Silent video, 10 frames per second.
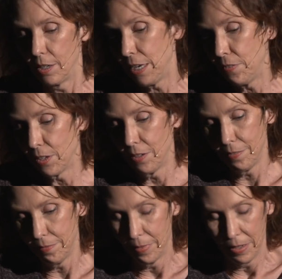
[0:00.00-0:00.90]

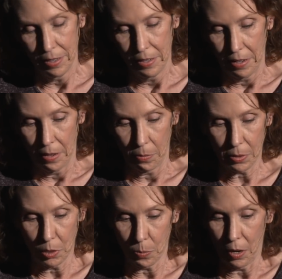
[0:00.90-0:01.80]
even. I
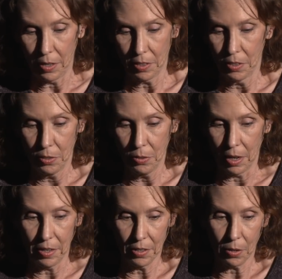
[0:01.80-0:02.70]
wasn't a prostitute.
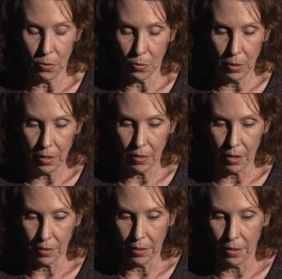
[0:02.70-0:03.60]
I didn't go through
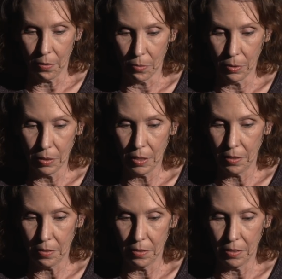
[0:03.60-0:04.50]
anything
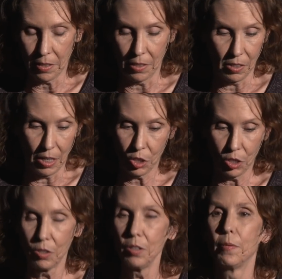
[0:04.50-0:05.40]
really
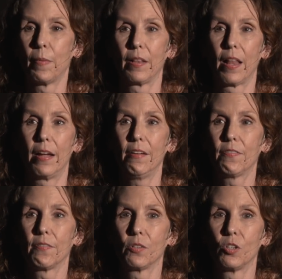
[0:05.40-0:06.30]
sensational in my
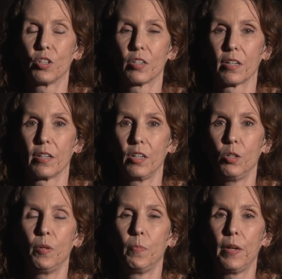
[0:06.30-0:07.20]
life. It was just a
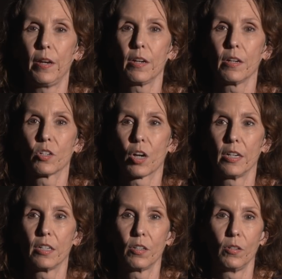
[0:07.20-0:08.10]
human being
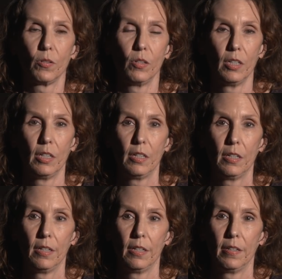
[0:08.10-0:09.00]
trying to
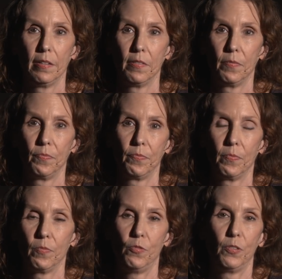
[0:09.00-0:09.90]

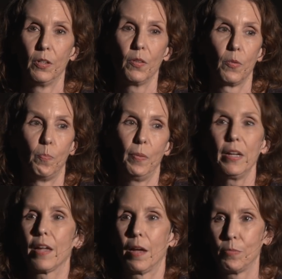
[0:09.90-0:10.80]
fill the
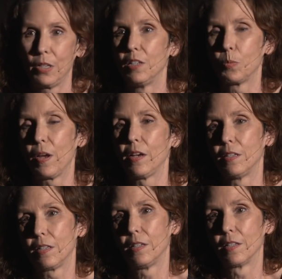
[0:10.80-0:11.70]
big empty
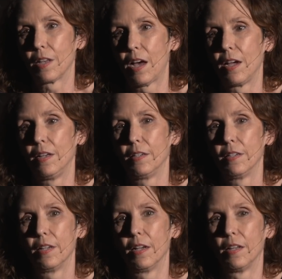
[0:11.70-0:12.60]
space inside,
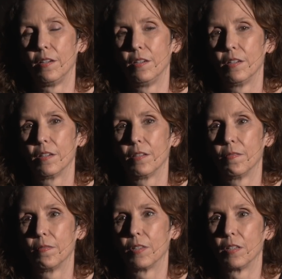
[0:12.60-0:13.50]
and
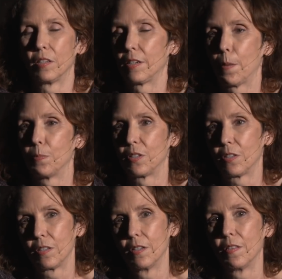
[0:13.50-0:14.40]
the
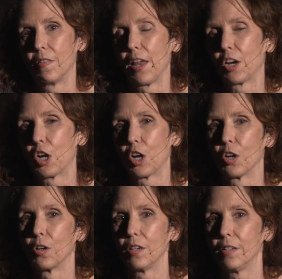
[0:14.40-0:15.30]
steps that
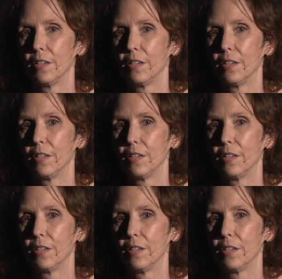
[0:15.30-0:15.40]
occurred